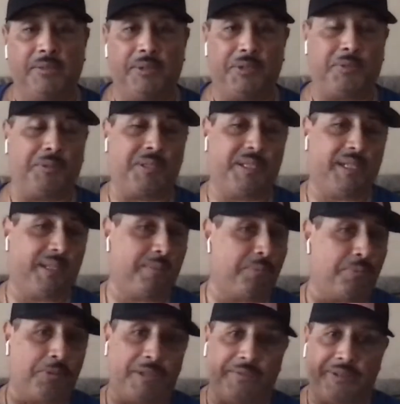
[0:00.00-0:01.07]
which was
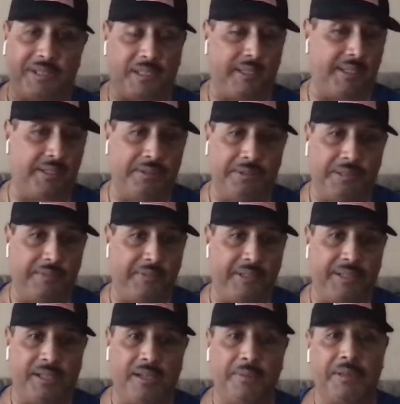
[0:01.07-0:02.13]
done previously during the
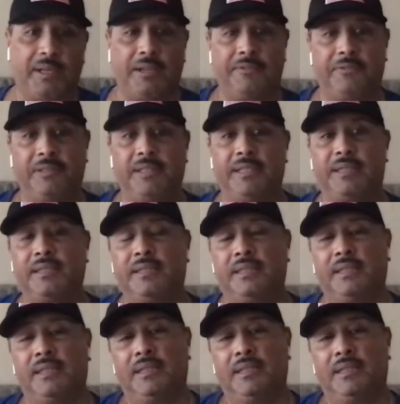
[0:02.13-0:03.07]
Vietnam conflict.